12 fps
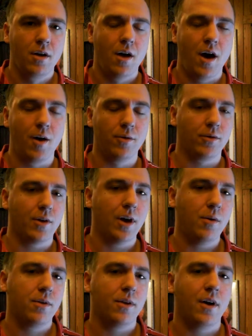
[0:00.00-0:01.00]
I was okay
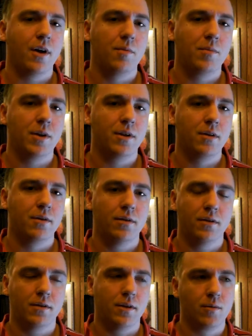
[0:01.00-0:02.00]
with that because
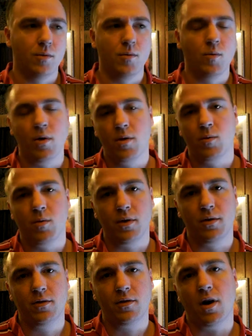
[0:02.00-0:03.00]
it's like when one
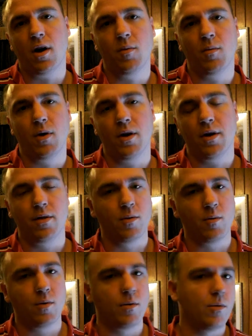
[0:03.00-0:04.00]
would stop, another
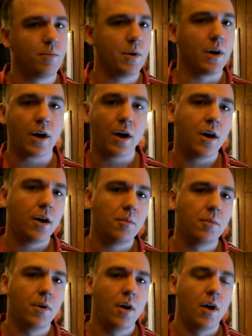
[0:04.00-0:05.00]
one would pick
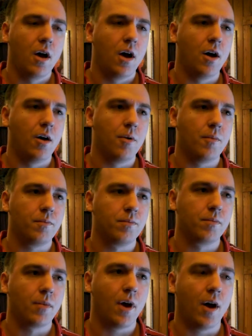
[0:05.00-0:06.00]
up. Um,
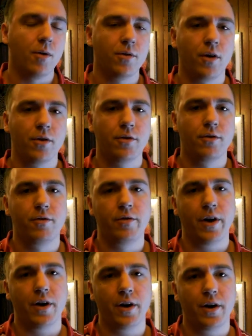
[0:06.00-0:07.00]
I was also
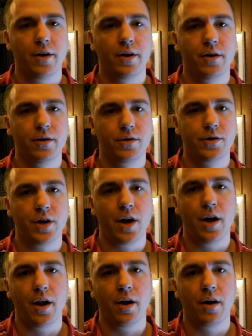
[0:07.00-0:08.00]
very
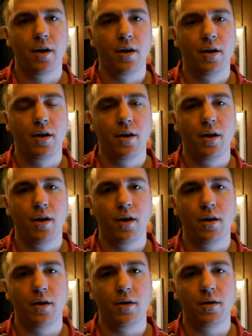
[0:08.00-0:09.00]
shy
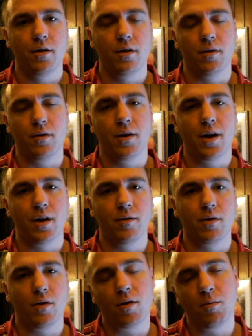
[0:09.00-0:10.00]
and you know naive
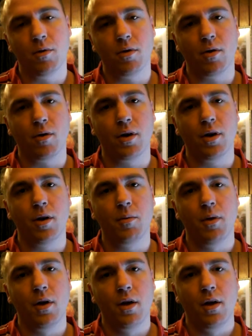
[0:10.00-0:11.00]
and gullible growing up,
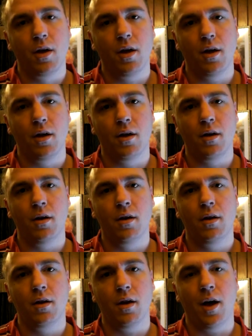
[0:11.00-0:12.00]

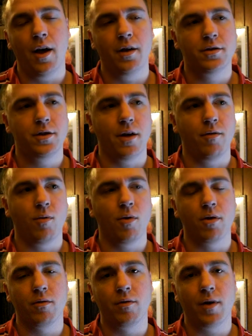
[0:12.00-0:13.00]
and I just have a
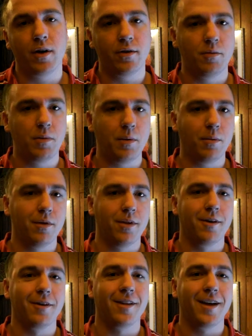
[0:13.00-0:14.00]
word of advice to people that
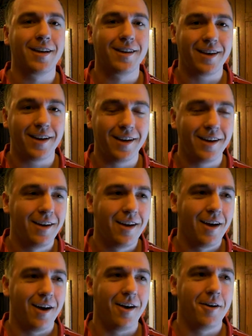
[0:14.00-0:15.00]
are like that.
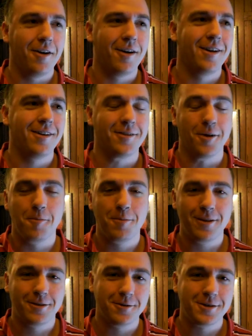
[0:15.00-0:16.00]
Uh, don't
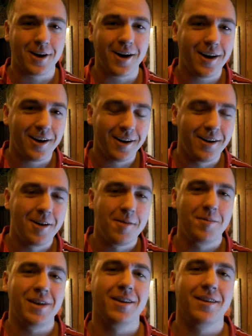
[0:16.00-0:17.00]
be so shy
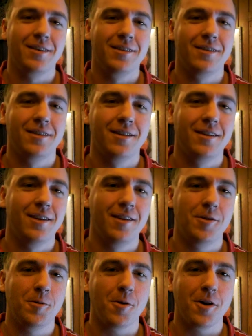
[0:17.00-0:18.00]
because
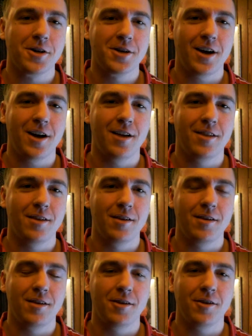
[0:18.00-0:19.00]
if you are shy,
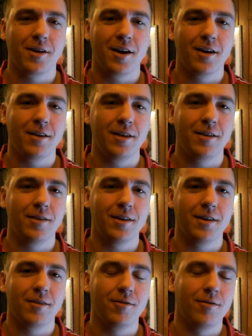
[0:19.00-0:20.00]
then you're kind of leaving
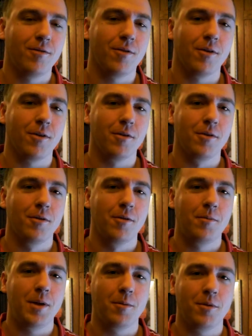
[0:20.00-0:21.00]
it for
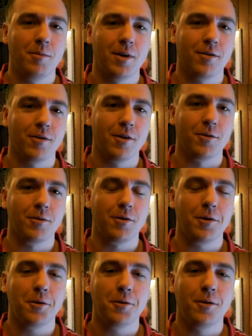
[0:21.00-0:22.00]
people to make friends with
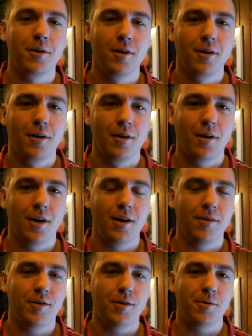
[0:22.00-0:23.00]
you, and
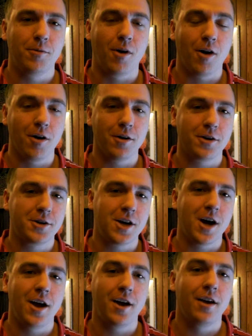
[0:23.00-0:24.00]
if you aren't
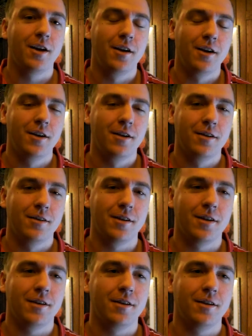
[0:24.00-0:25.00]
shy,
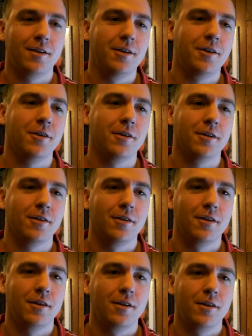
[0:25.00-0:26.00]
then you're
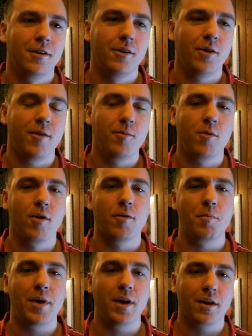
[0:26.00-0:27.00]
you have more of a
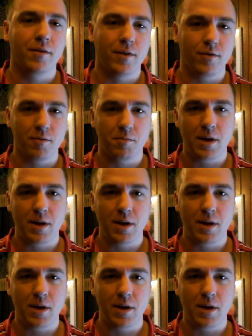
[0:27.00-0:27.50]
pick of different